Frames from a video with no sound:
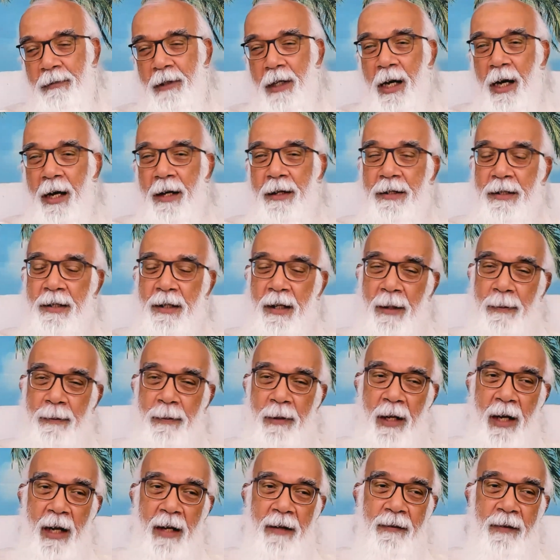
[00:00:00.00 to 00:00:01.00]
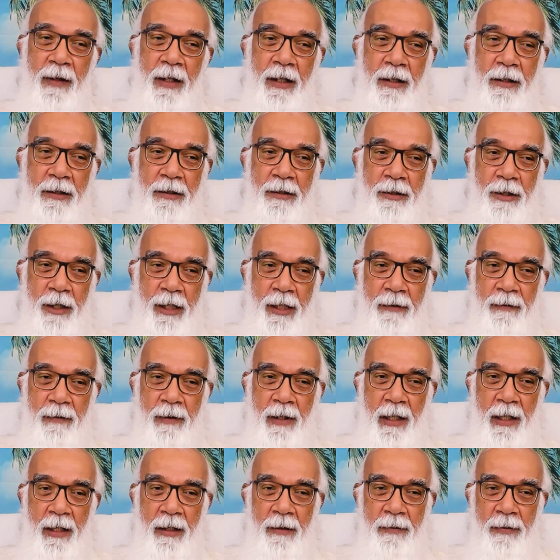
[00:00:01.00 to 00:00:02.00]
And sometime we retrieve
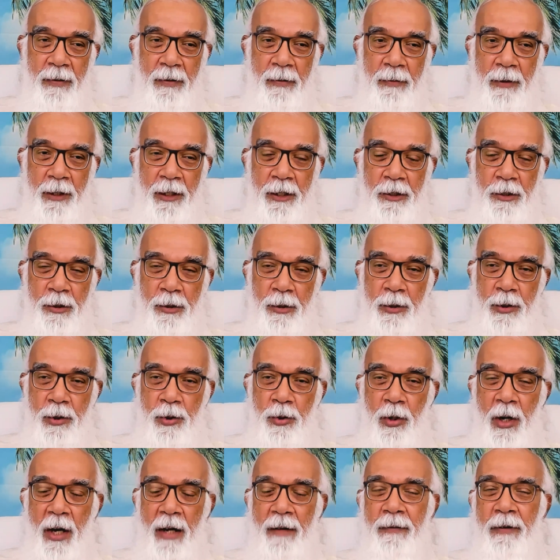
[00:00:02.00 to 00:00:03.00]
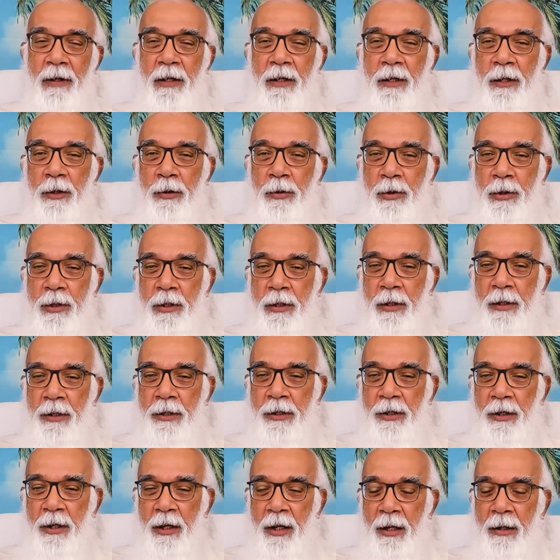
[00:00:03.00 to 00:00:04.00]
the information. So I will use the
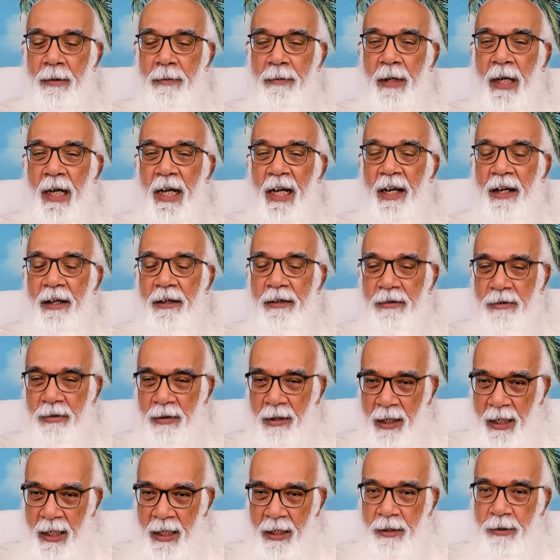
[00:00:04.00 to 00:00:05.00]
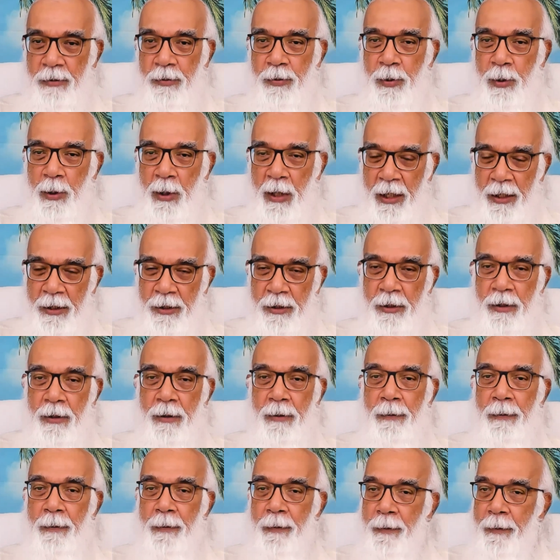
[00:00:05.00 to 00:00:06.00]
term intellect for it
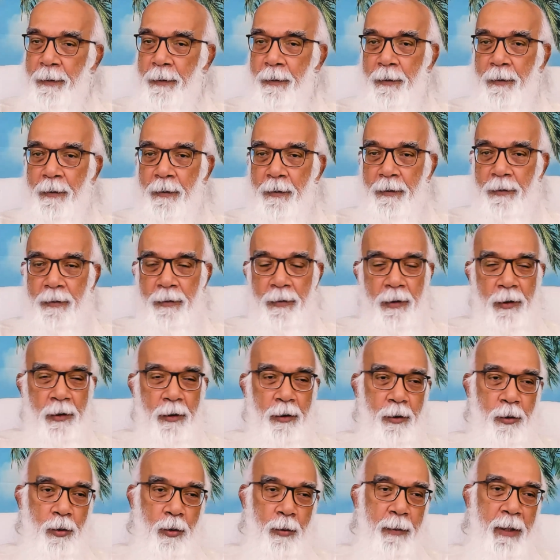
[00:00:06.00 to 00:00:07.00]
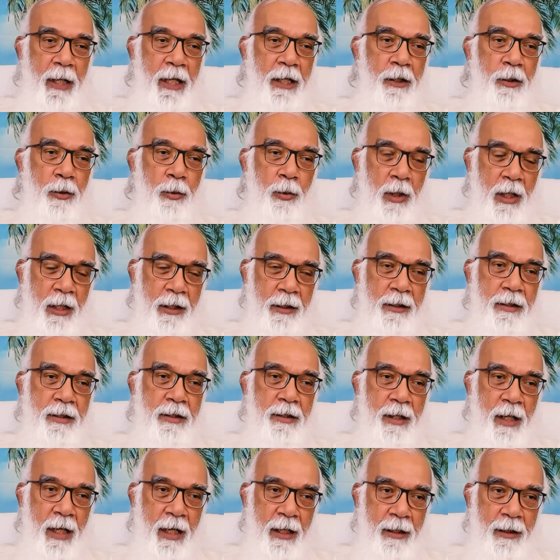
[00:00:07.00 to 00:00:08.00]
to make you
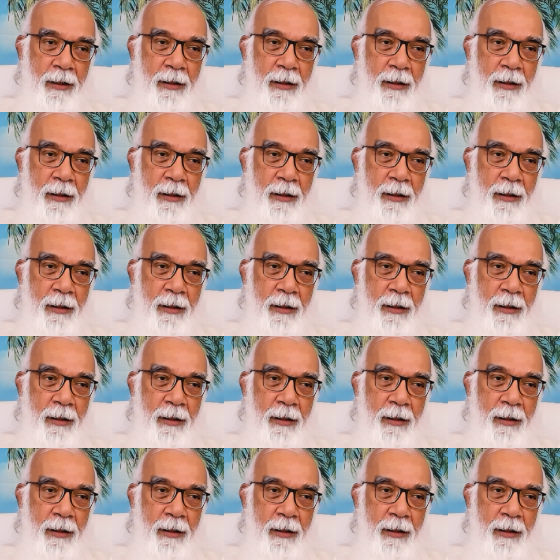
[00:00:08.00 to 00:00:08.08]
understand.